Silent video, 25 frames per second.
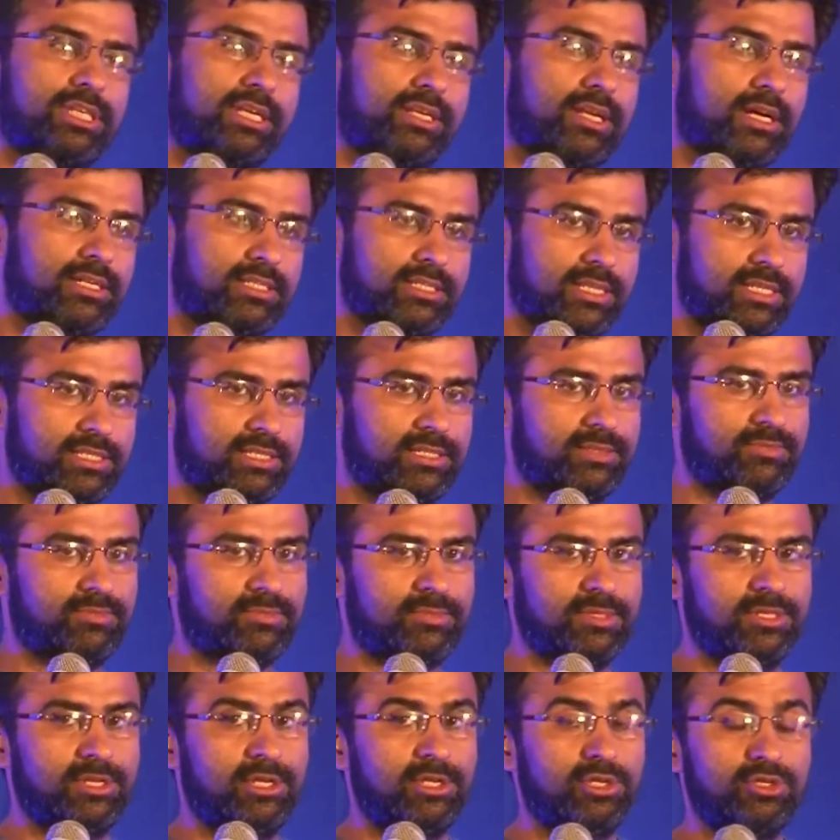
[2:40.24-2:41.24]
in our system.
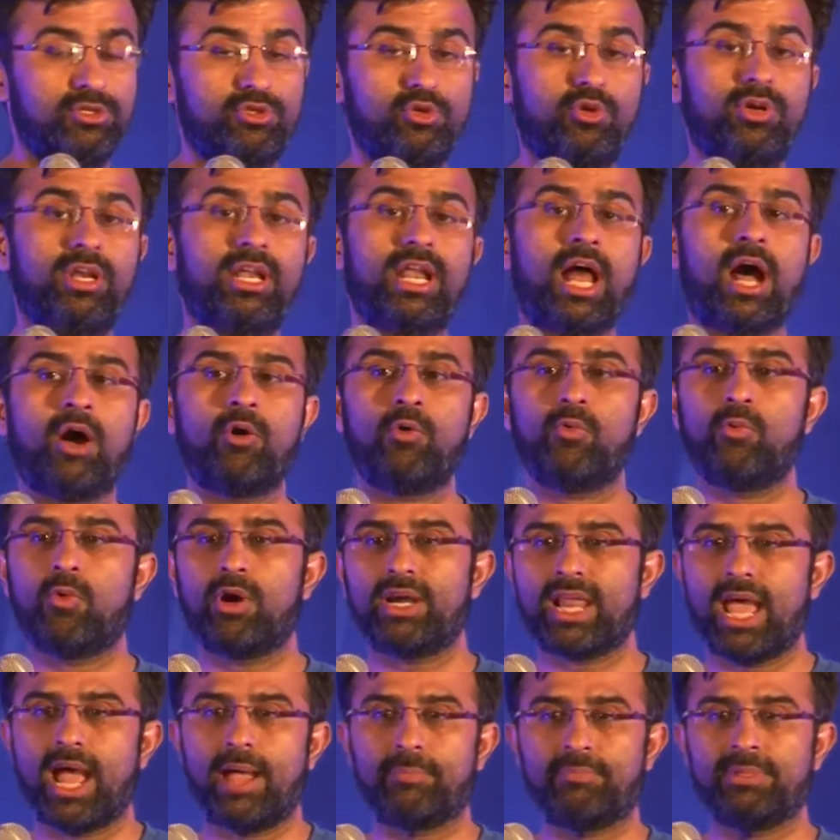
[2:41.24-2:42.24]
So now
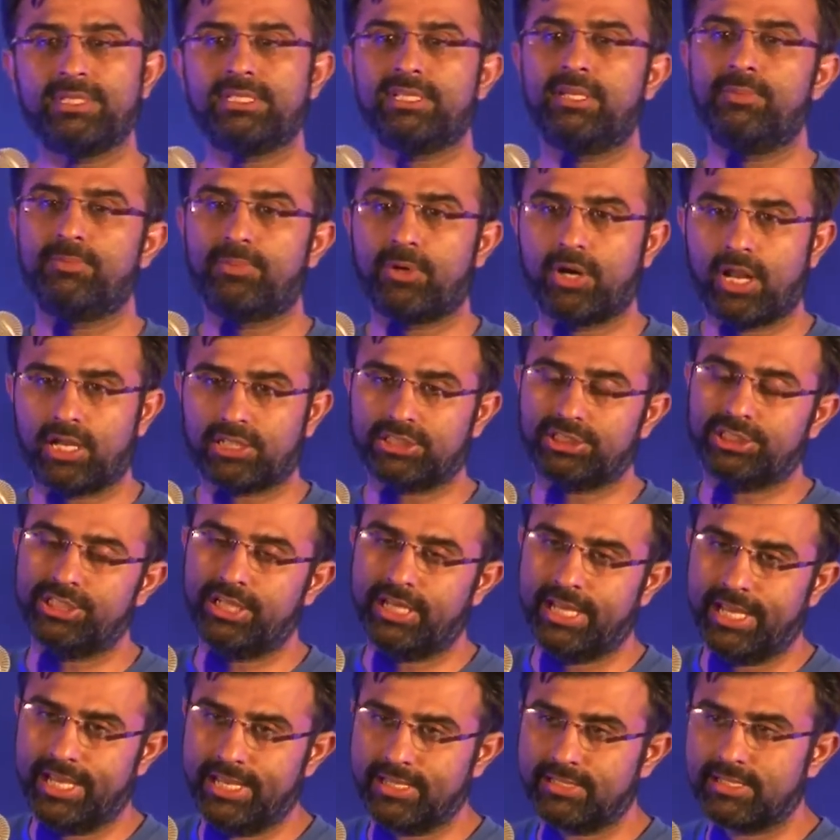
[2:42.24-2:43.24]
what happens in
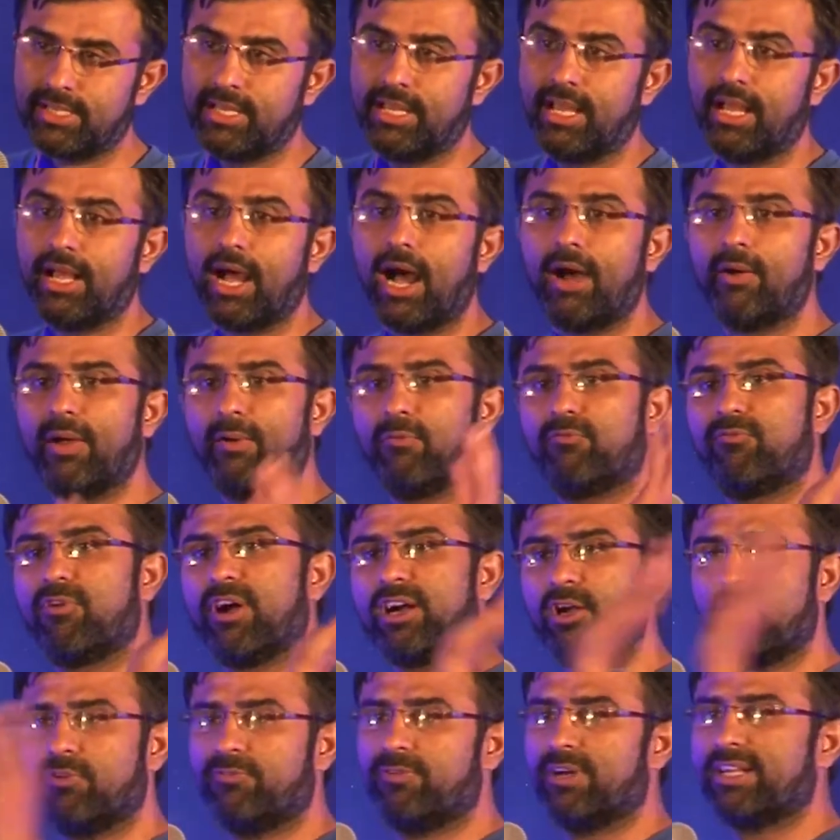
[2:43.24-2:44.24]
production is
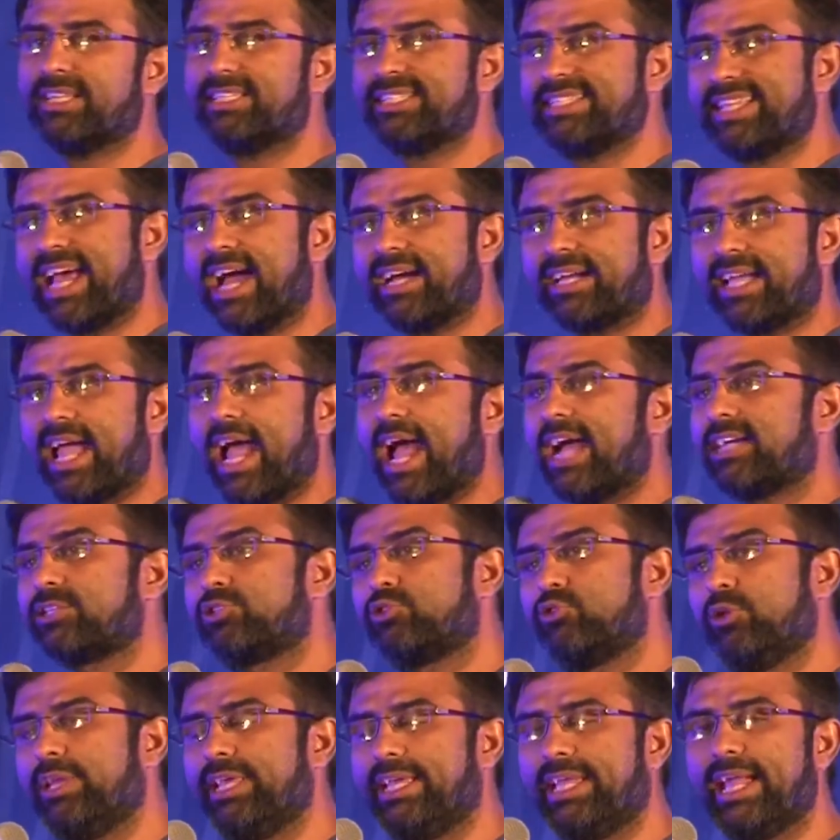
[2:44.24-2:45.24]
one of our stack
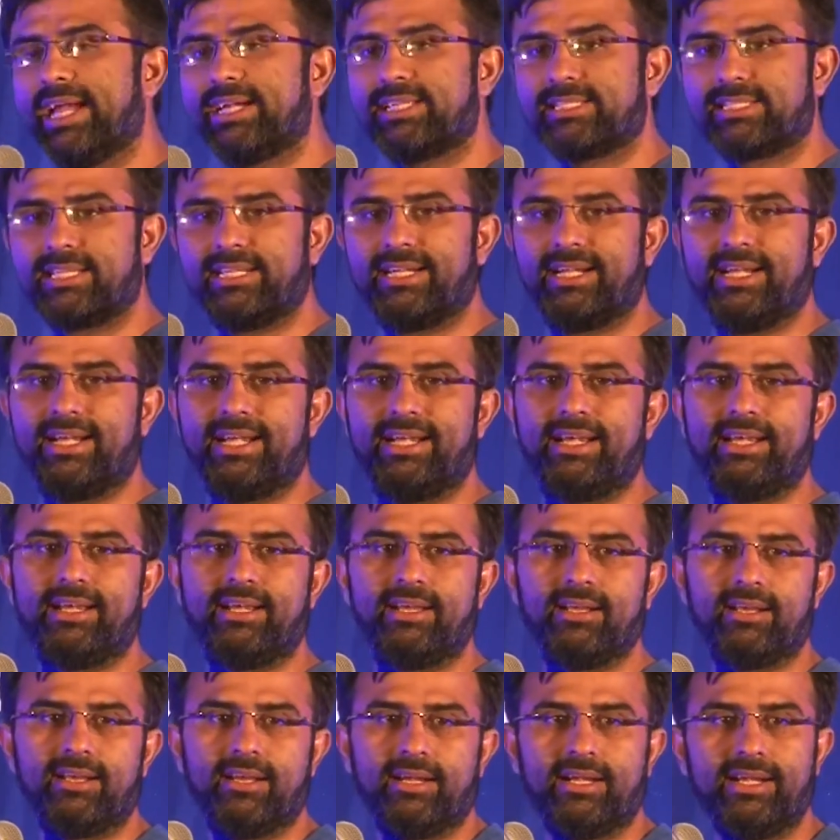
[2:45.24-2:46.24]
actually gets
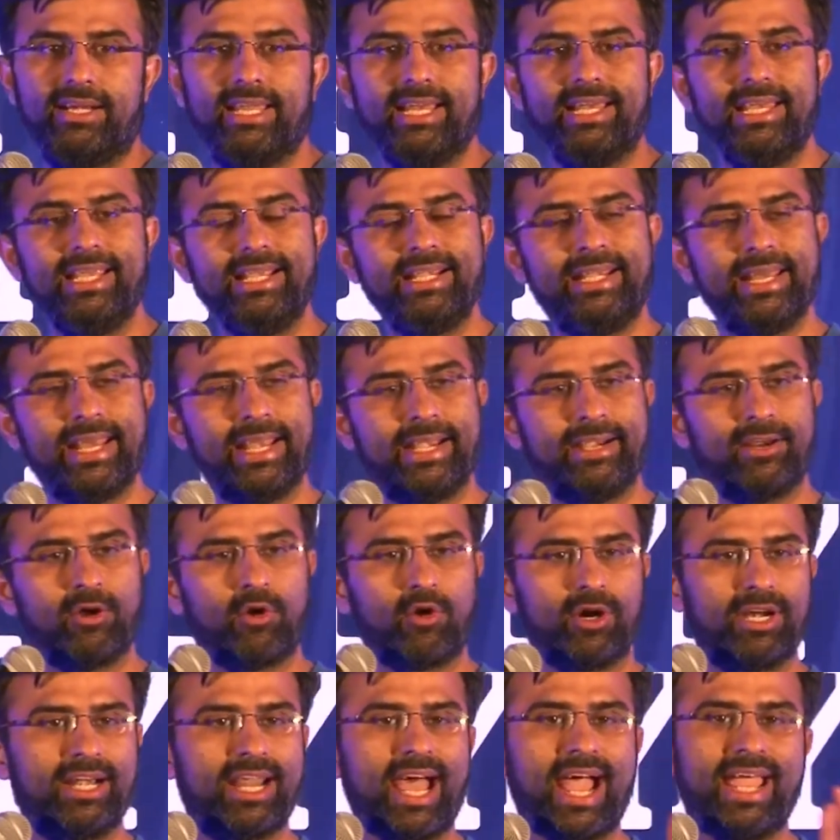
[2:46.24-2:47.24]
deleted
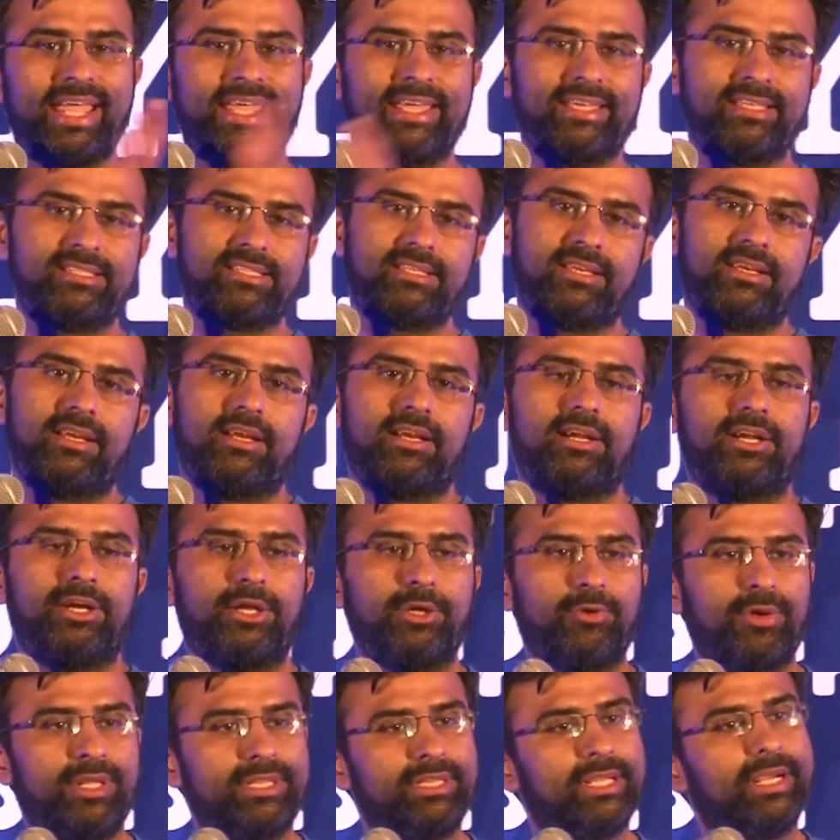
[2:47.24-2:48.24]
or dies
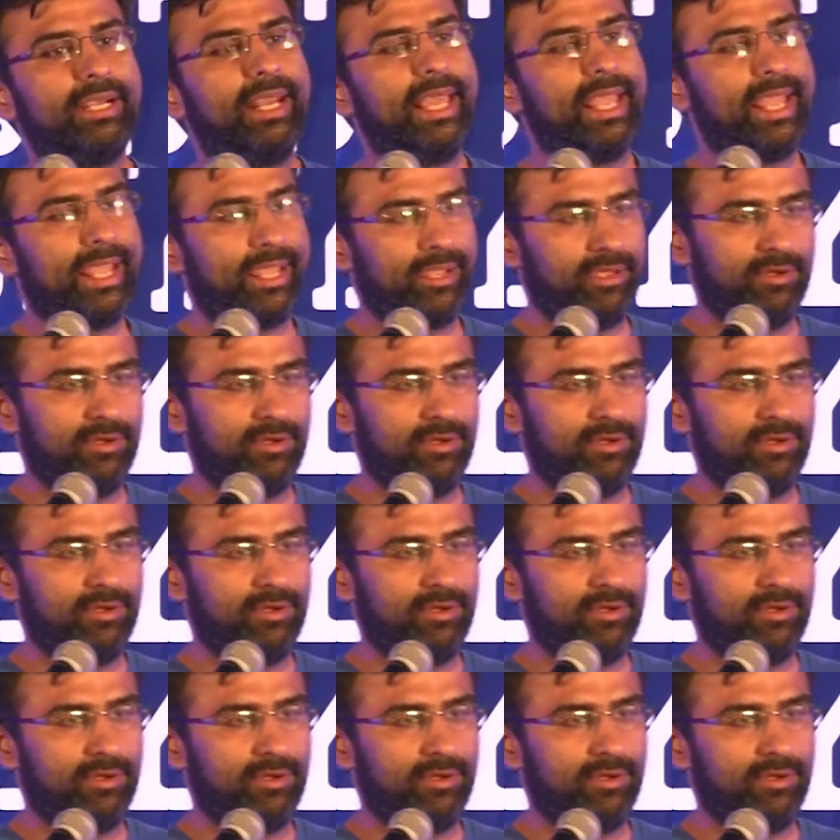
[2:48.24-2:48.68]
during the day